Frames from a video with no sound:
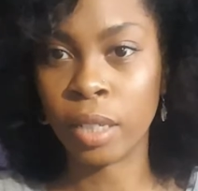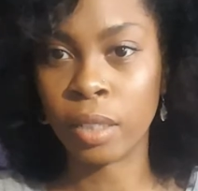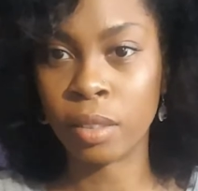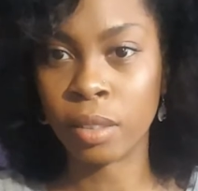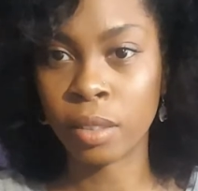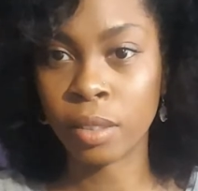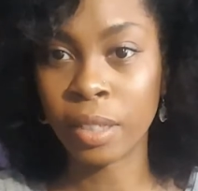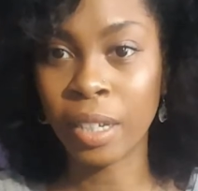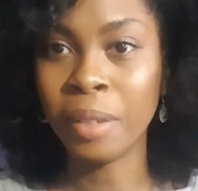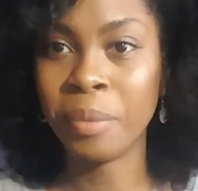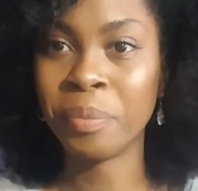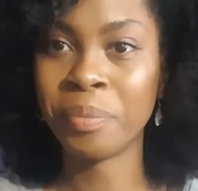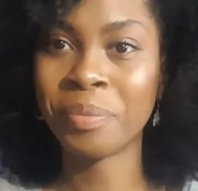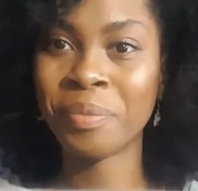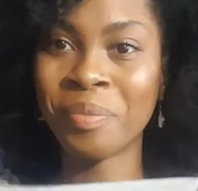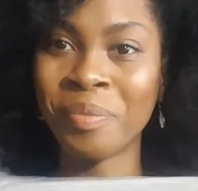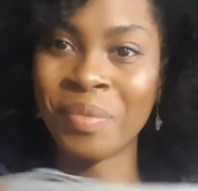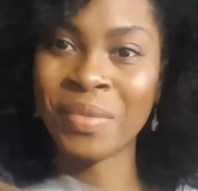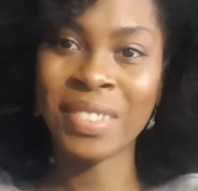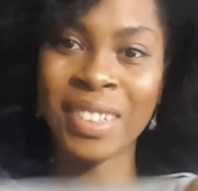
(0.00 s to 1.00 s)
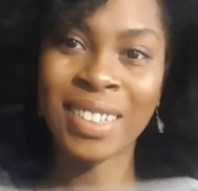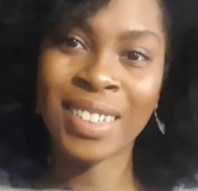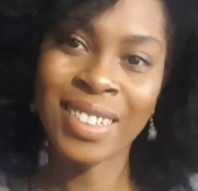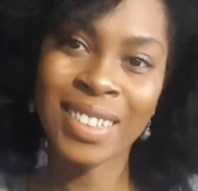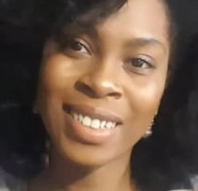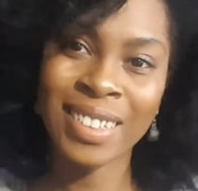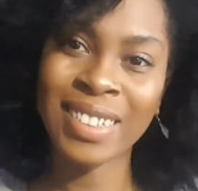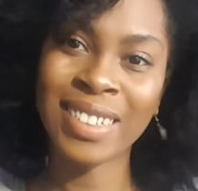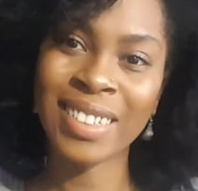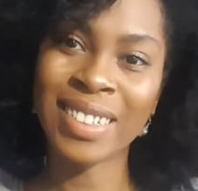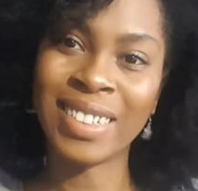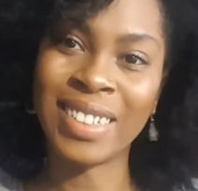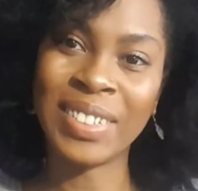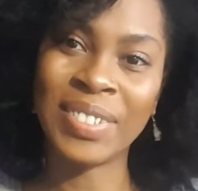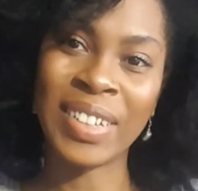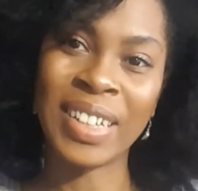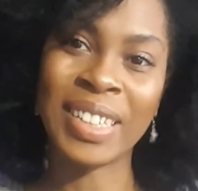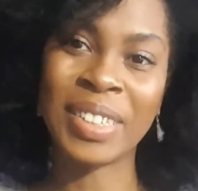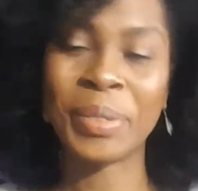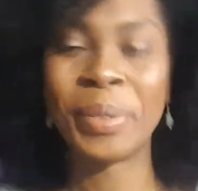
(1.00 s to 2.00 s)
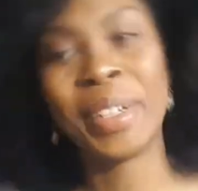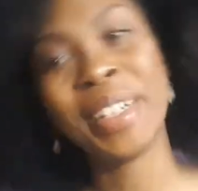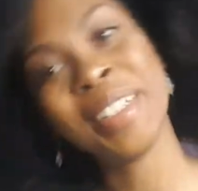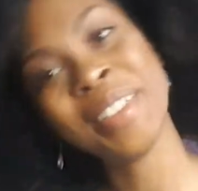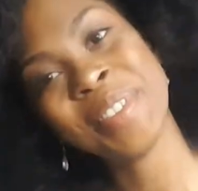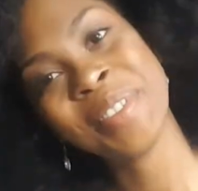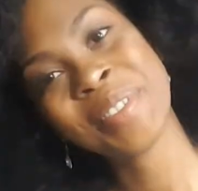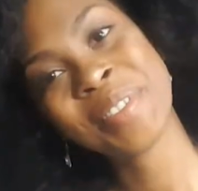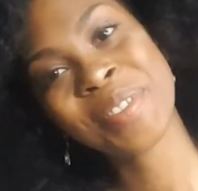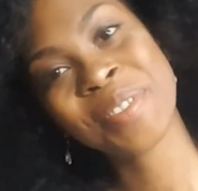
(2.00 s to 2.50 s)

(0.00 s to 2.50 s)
and yeah, got that as well.